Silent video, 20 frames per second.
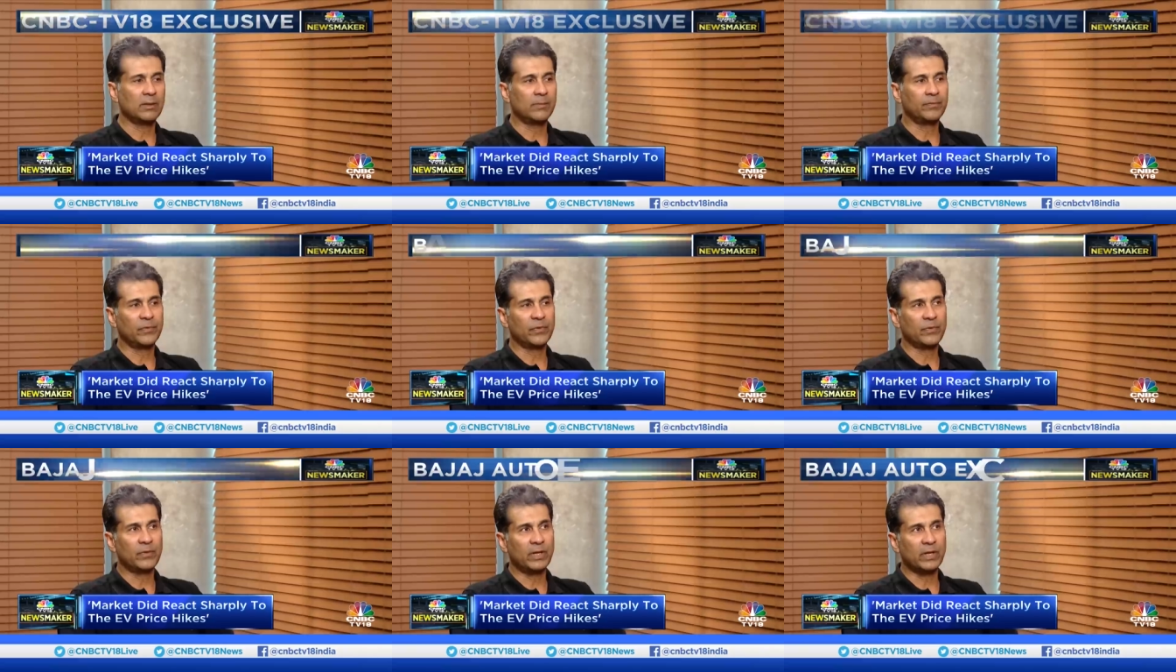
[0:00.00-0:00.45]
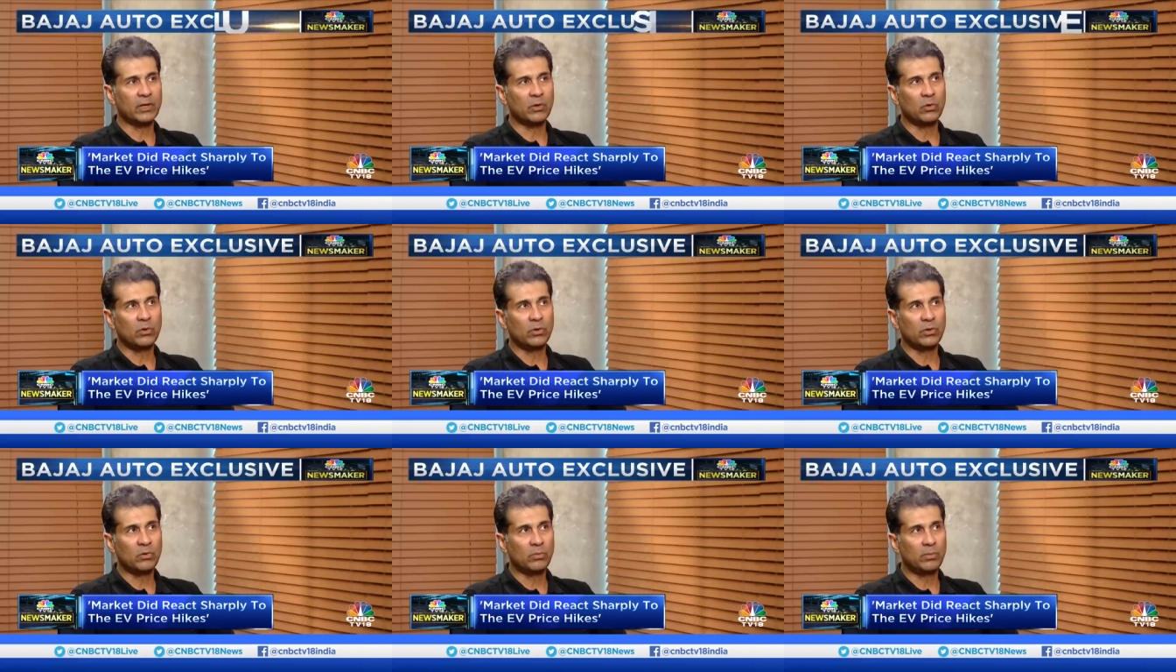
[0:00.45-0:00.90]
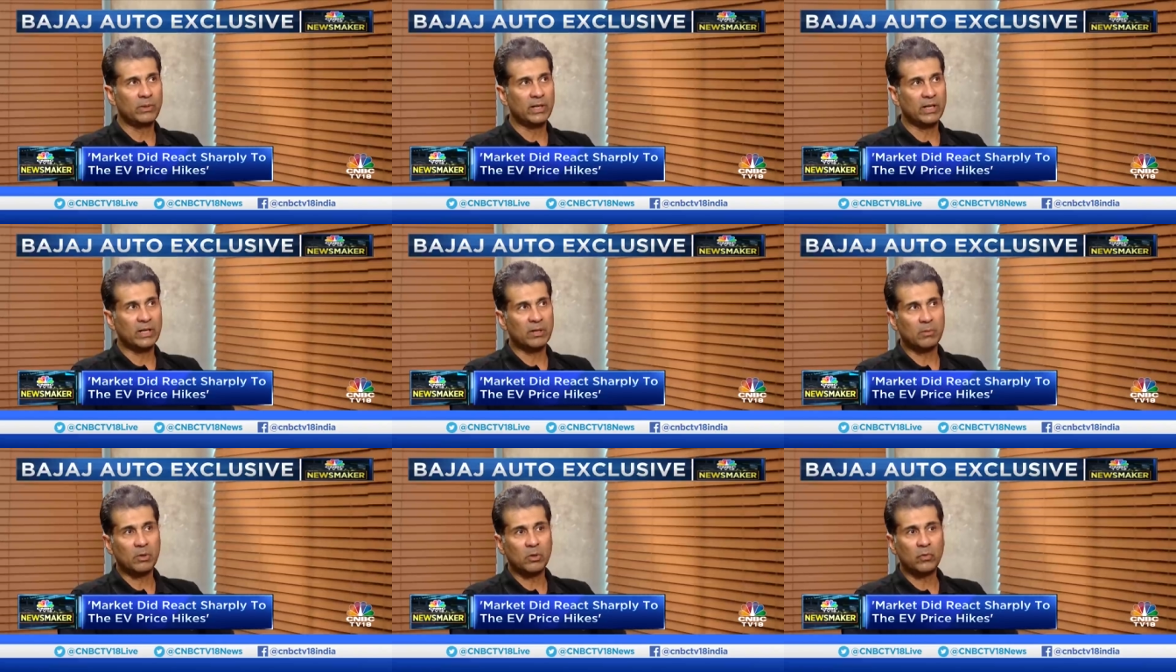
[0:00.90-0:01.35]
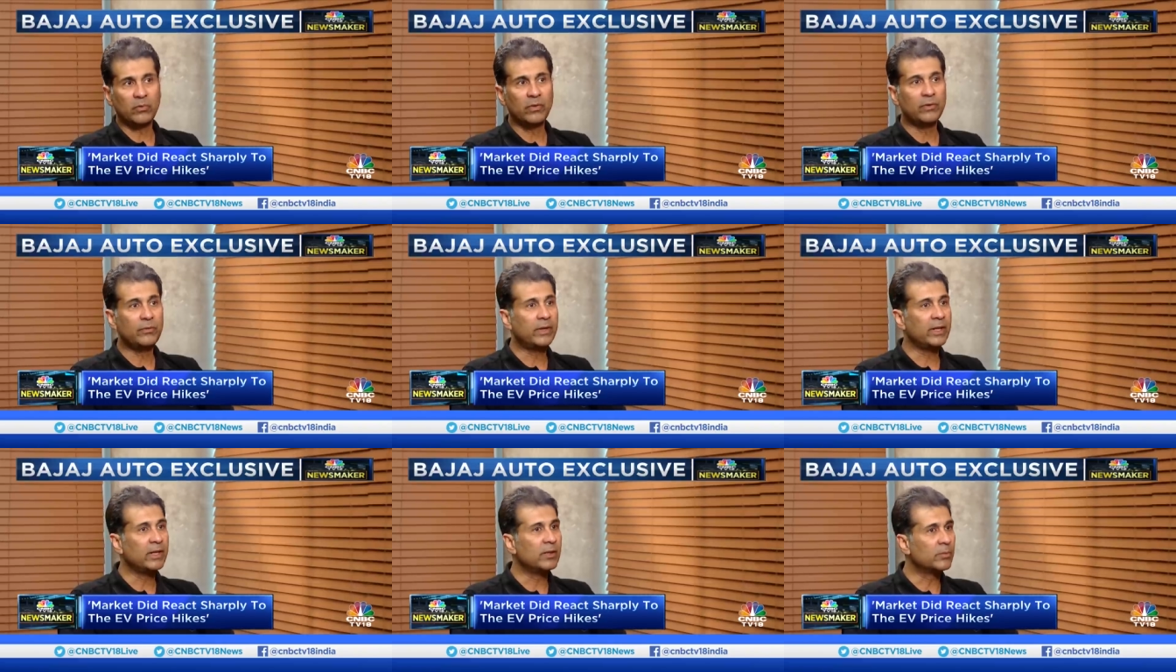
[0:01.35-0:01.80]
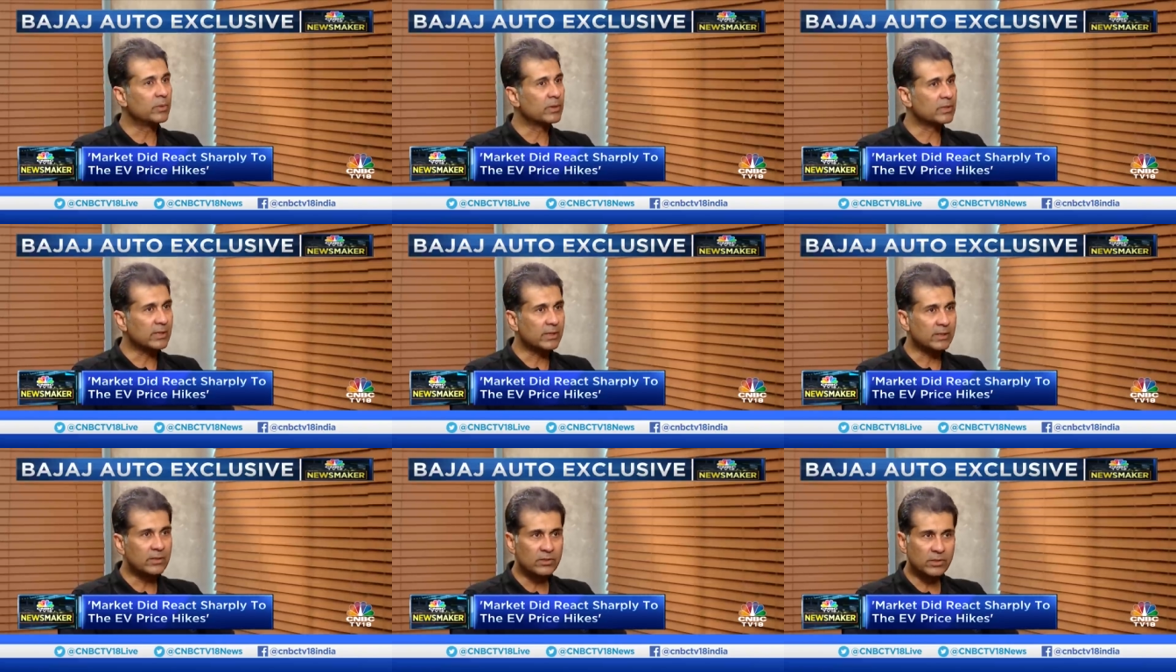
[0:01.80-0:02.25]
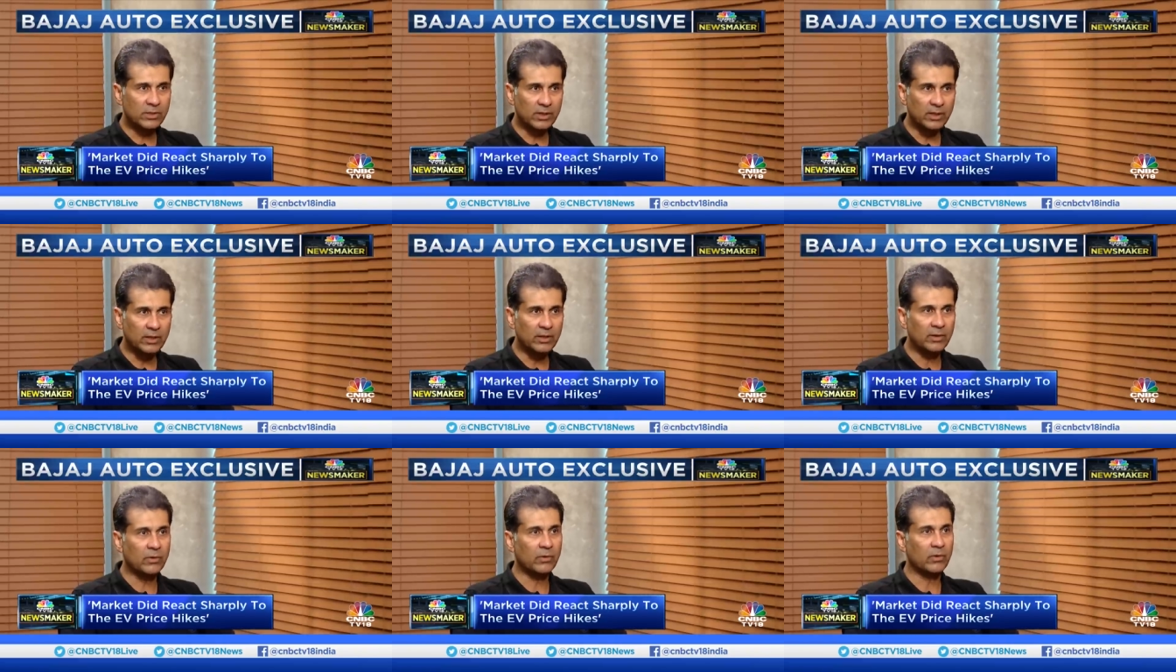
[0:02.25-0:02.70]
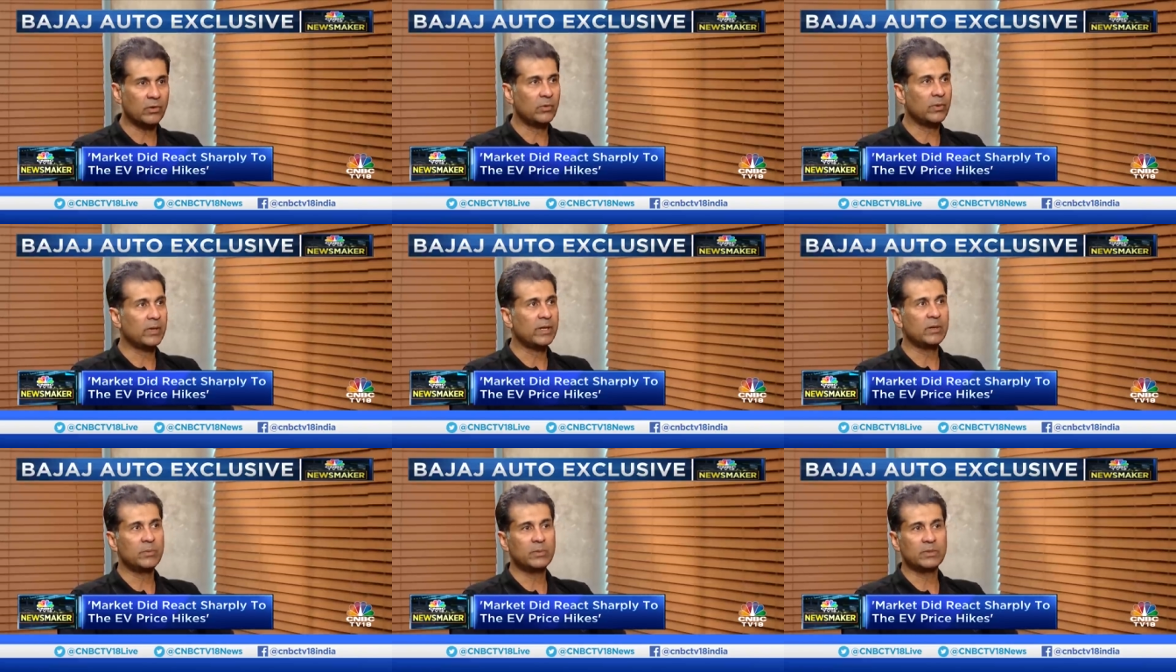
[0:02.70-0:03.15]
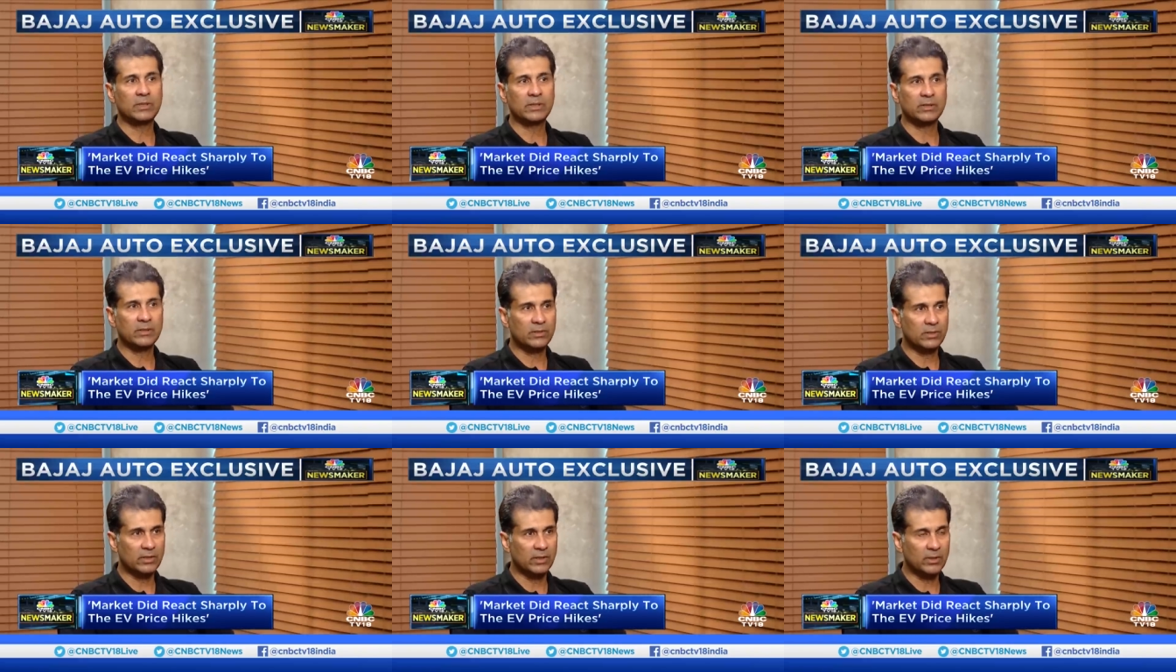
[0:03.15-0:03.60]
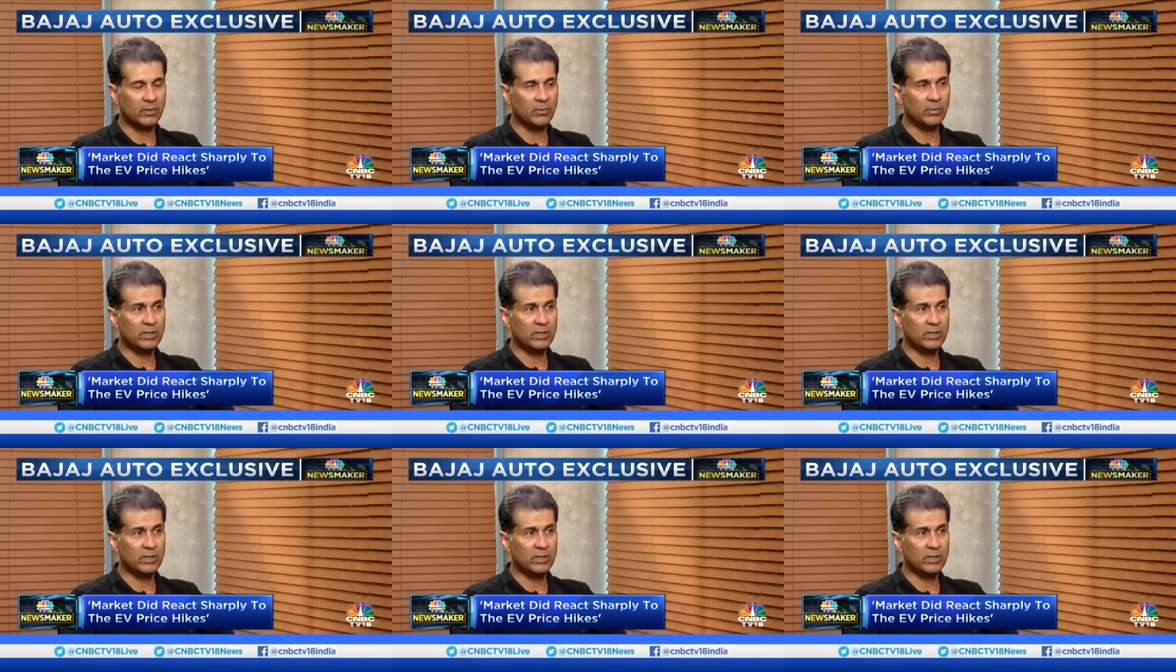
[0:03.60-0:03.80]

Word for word: uh, we are going to be at about 15% share or 20% share,